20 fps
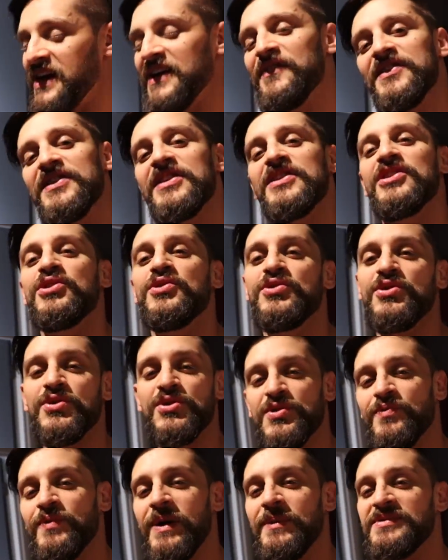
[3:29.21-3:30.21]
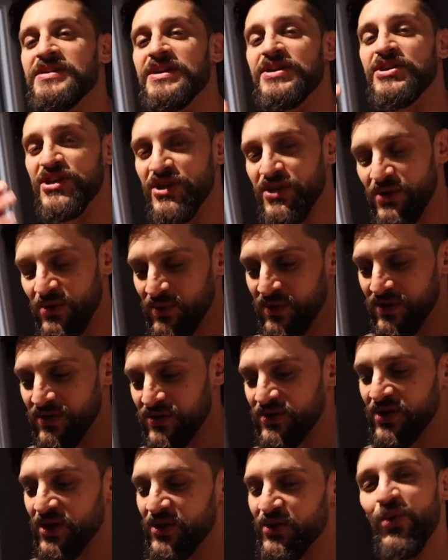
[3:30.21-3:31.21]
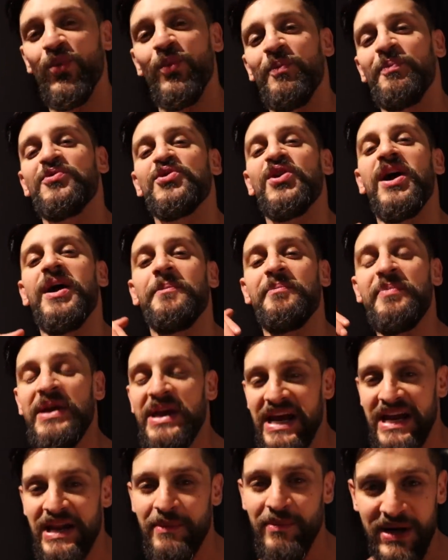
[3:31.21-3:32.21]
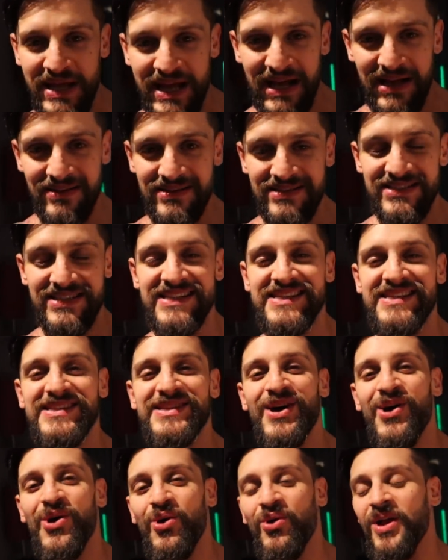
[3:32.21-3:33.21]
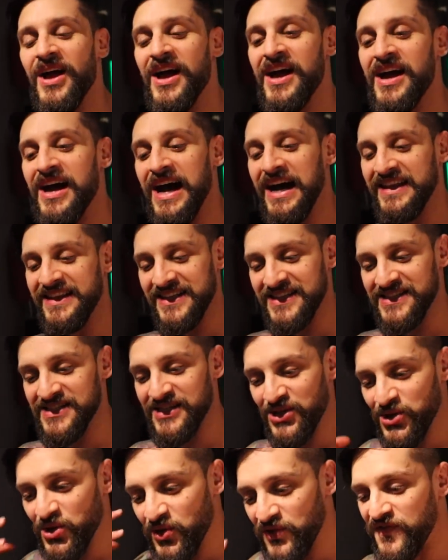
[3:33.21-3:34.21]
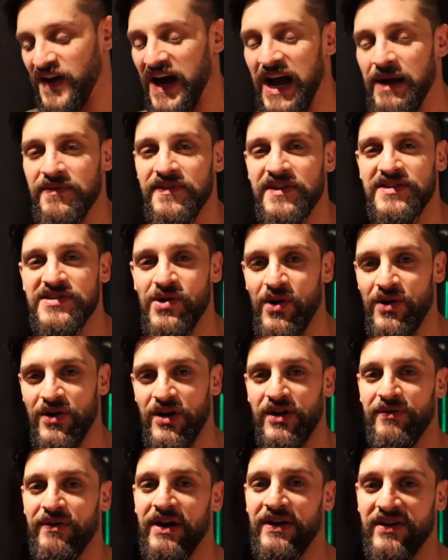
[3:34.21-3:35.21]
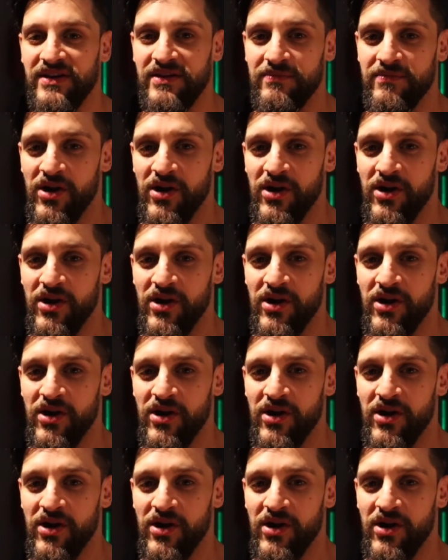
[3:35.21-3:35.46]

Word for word: Everything that you do should represent you. Don't try and be anybody else. This is the whole, I think there's a good vibe of this going on around at the